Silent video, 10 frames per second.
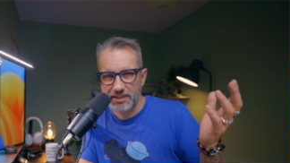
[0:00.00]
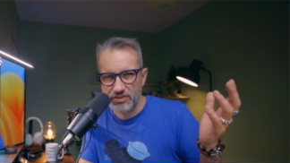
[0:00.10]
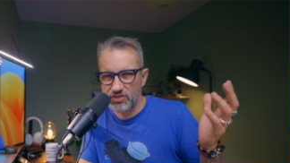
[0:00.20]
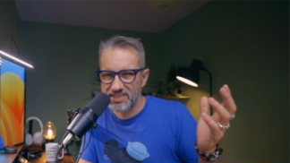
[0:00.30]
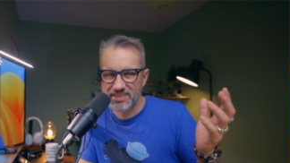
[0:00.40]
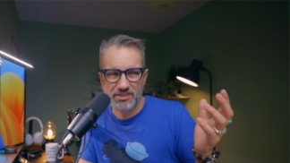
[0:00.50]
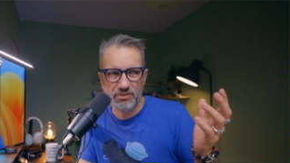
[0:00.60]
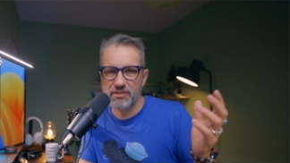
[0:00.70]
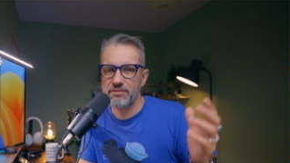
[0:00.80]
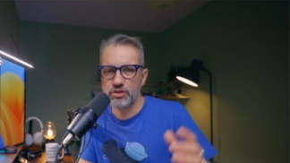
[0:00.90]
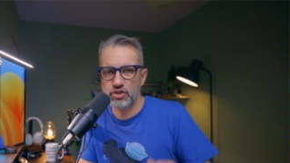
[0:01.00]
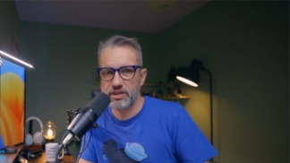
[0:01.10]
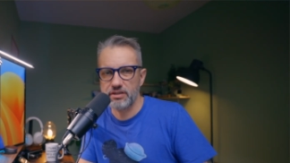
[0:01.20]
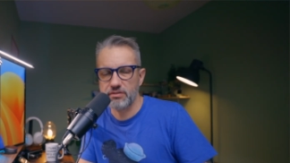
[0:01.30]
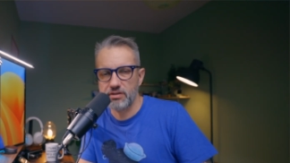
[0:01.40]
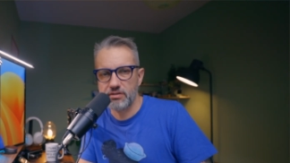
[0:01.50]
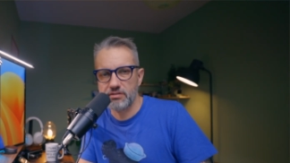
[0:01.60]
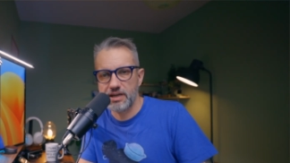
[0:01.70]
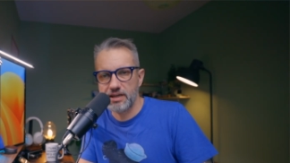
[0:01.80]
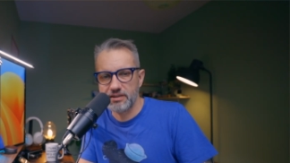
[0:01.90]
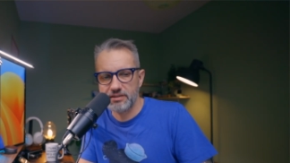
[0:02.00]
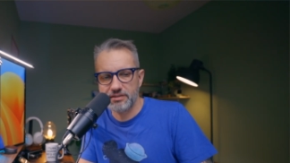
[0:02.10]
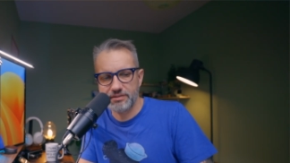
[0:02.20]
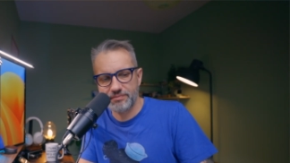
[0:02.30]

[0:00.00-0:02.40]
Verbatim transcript: It's just not efficient, you know, and